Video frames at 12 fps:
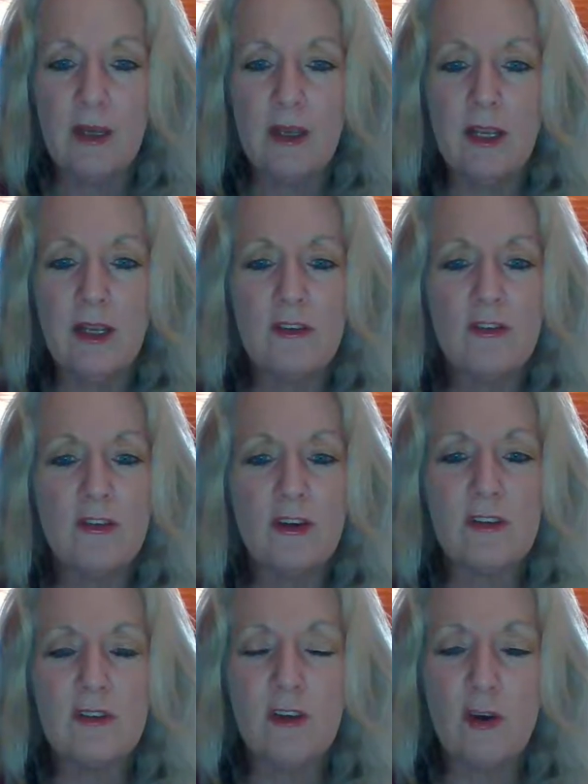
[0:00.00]
It is
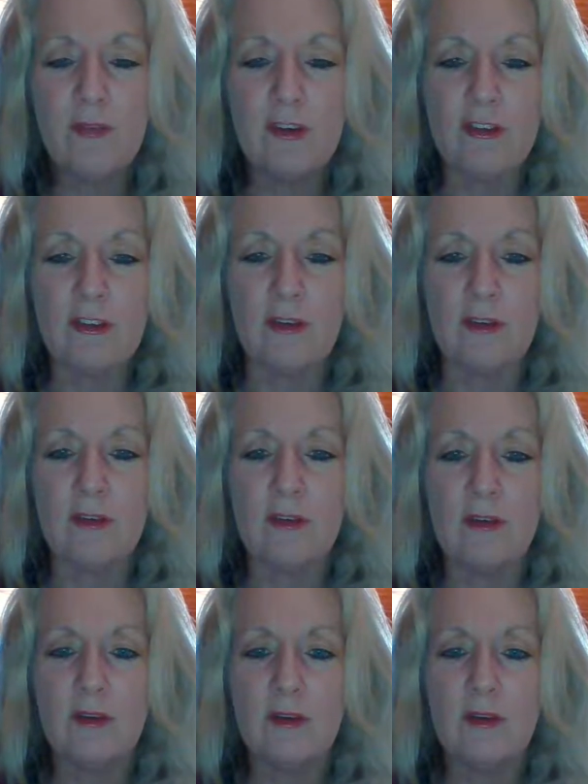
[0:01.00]
not
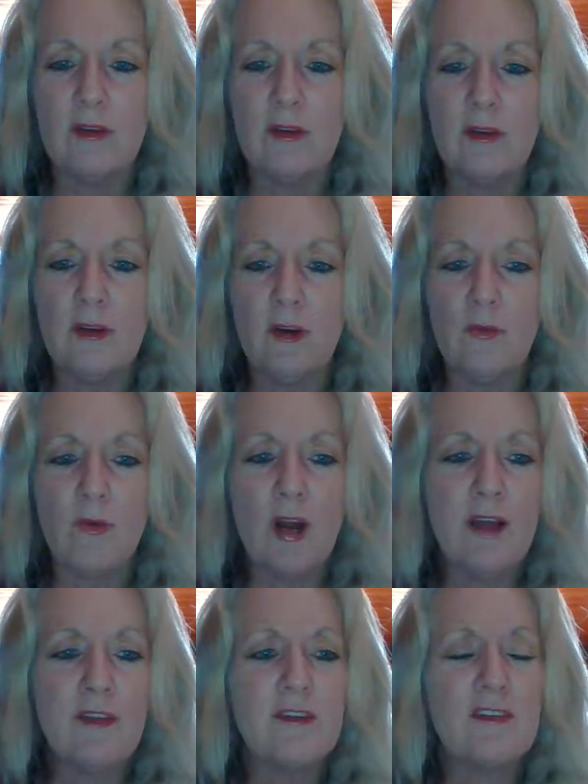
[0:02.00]
selfishness,
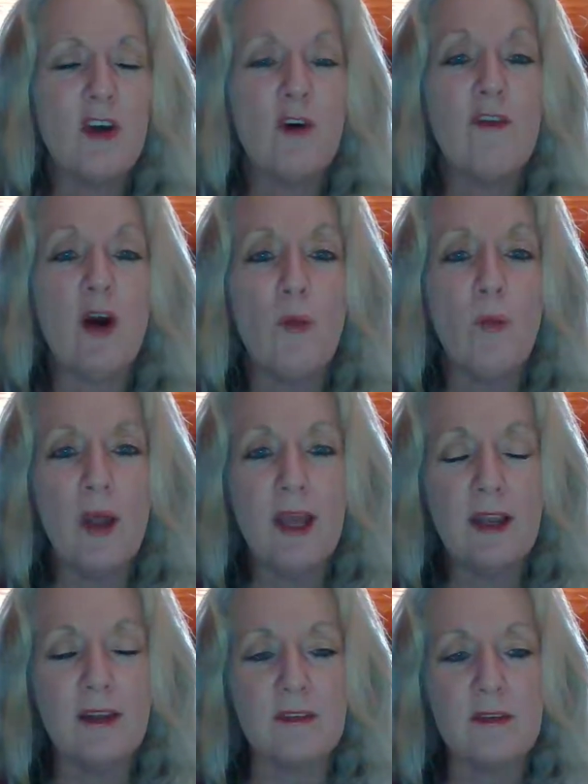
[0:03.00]
rather self
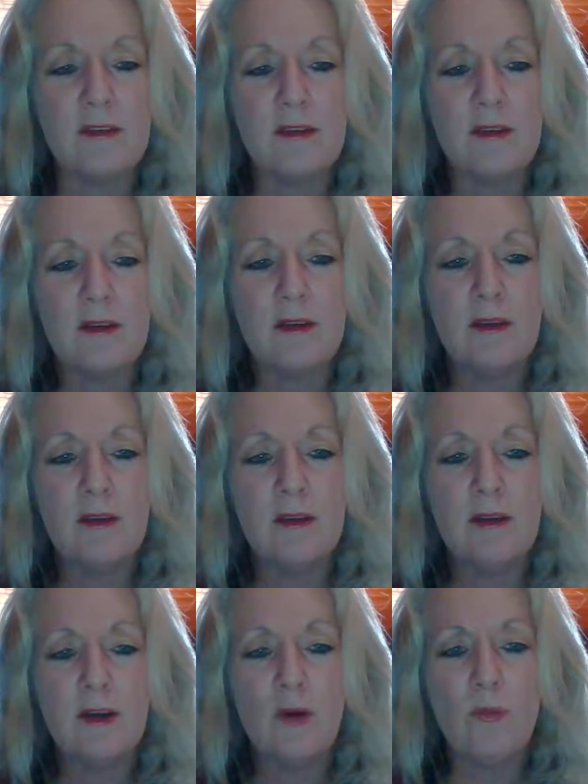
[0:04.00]
awareness.
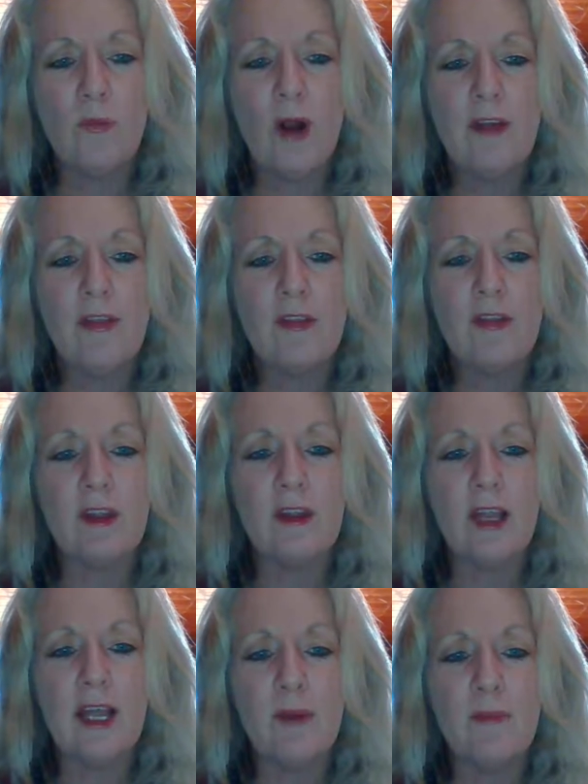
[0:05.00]
Rather than
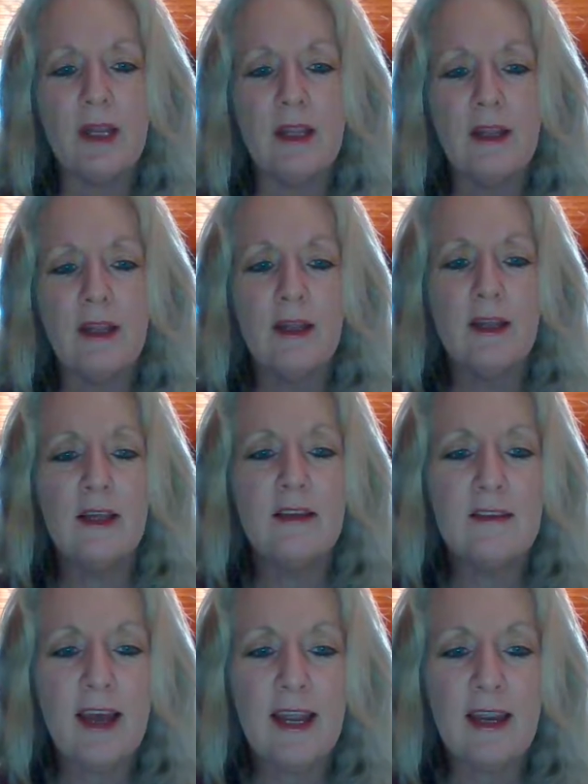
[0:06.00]
let me
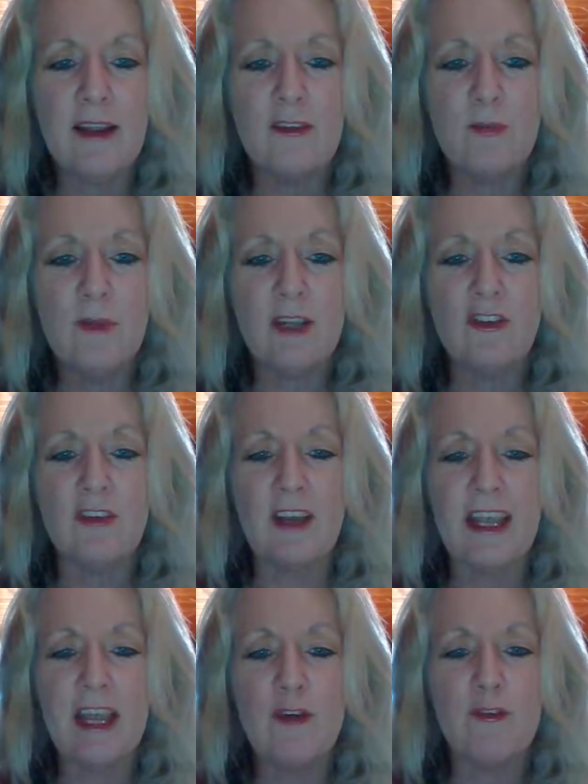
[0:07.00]
take as much as I
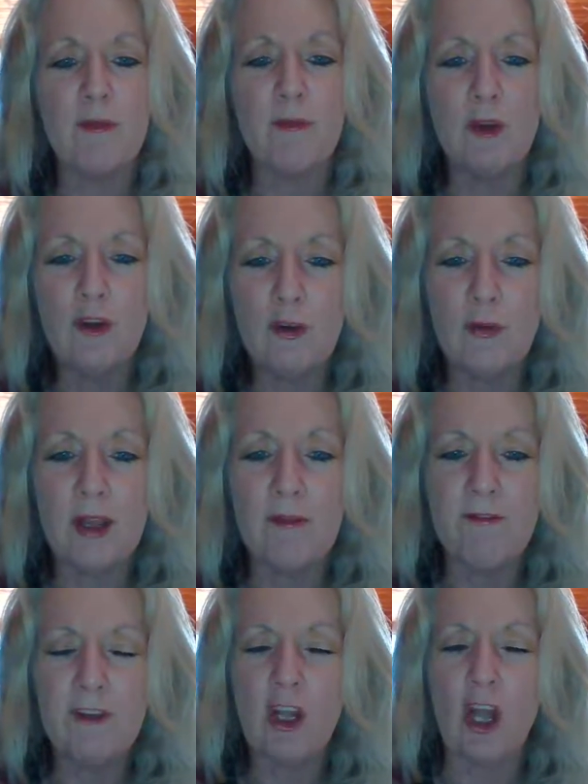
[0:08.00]
can from you
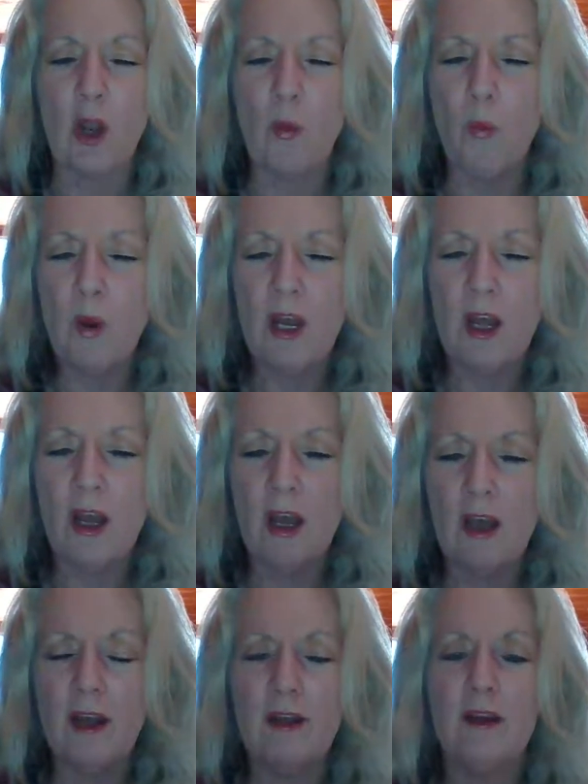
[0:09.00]
and feel like a winner,
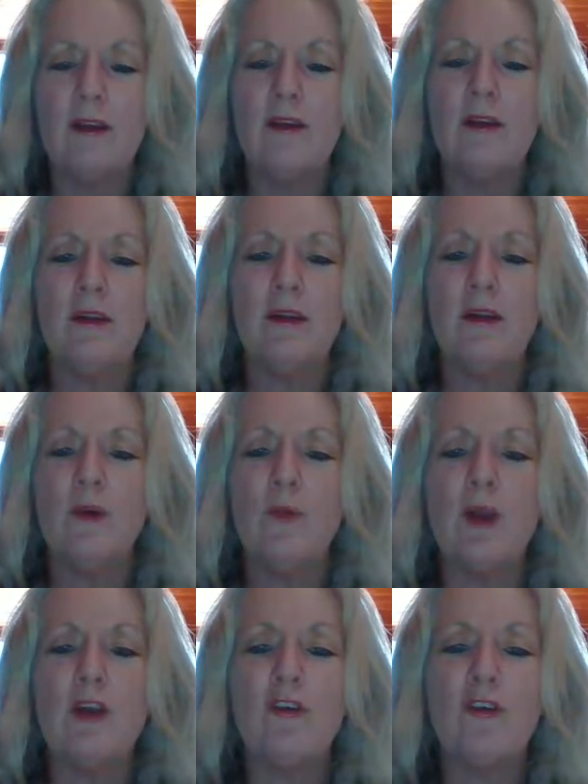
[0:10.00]

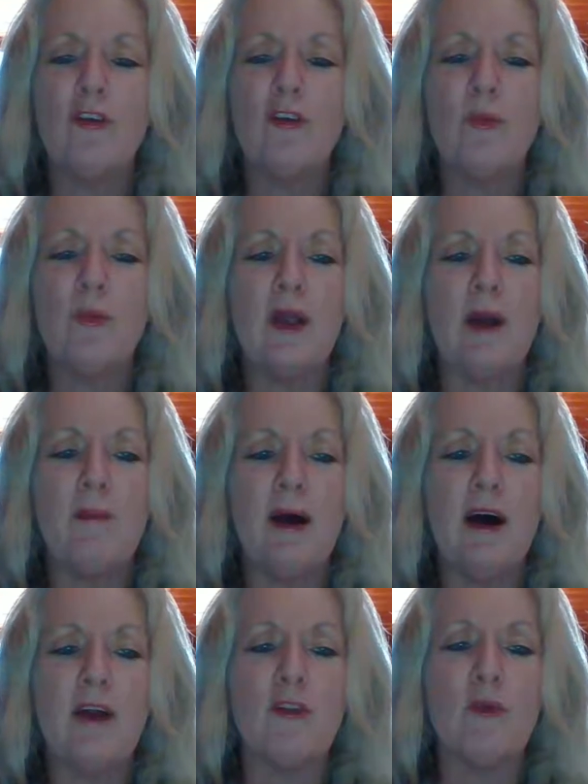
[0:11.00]
when in truth we are
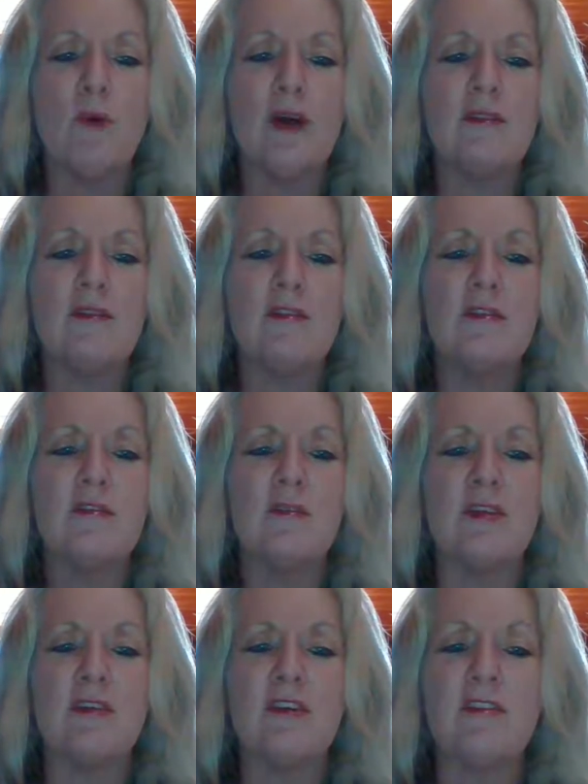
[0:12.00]
part of the one system.
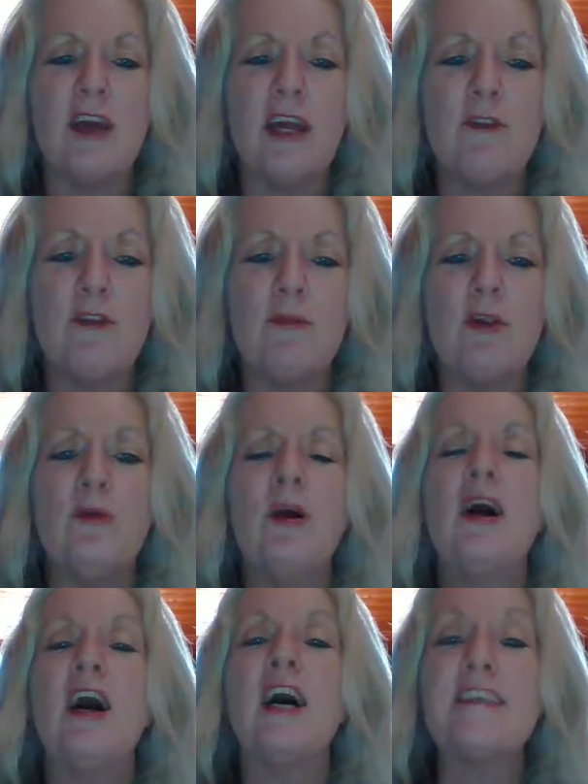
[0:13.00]
As I take from you,
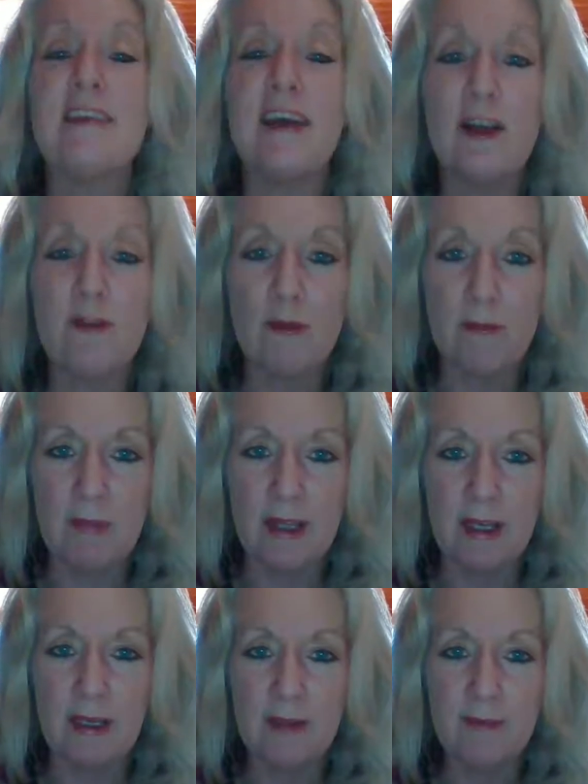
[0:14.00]
I take from
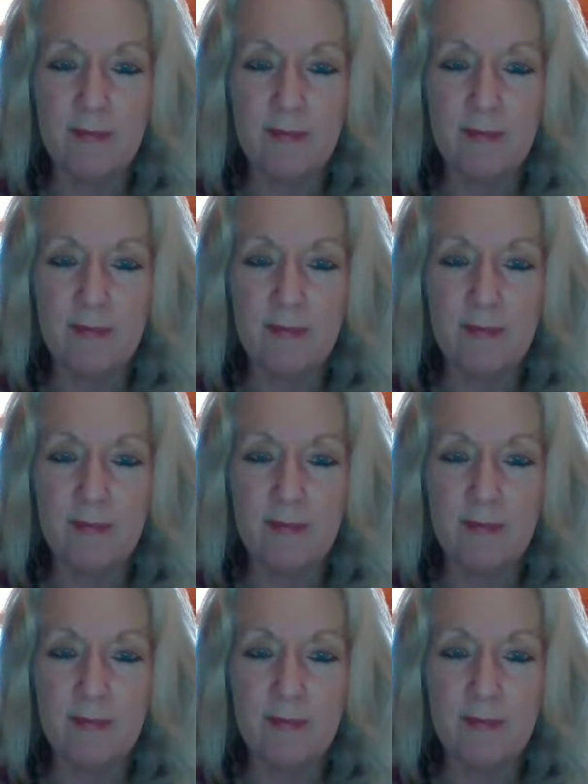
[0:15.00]
me.